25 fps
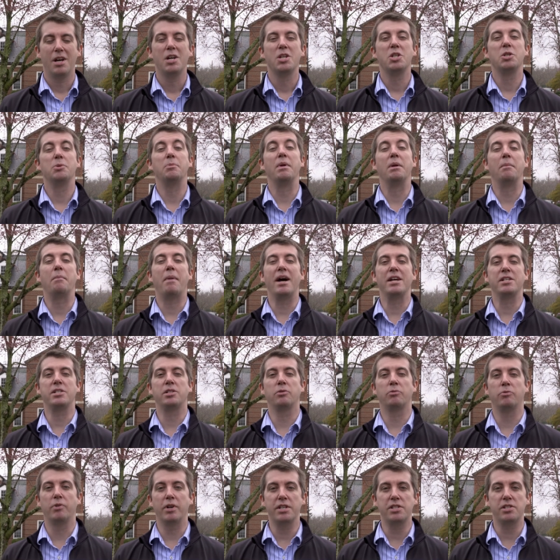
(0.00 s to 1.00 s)
To minimize the
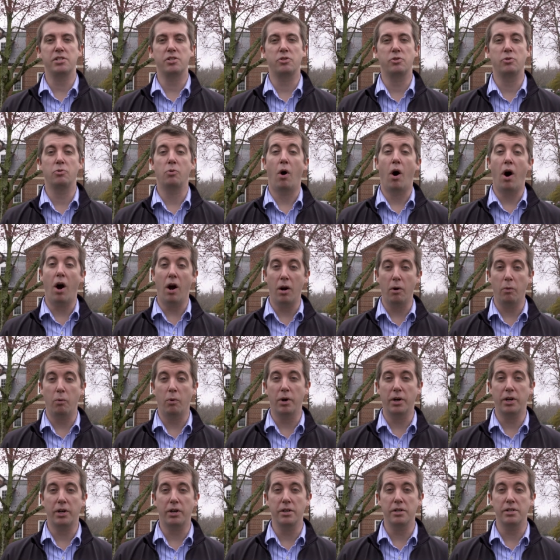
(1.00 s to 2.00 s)
risk to our
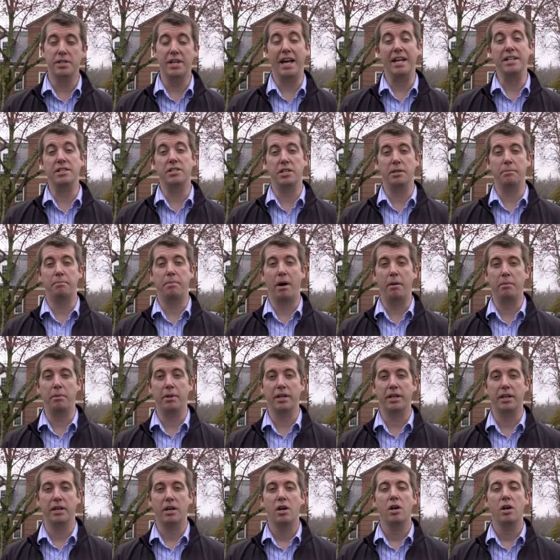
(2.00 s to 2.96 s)
workers and to the public,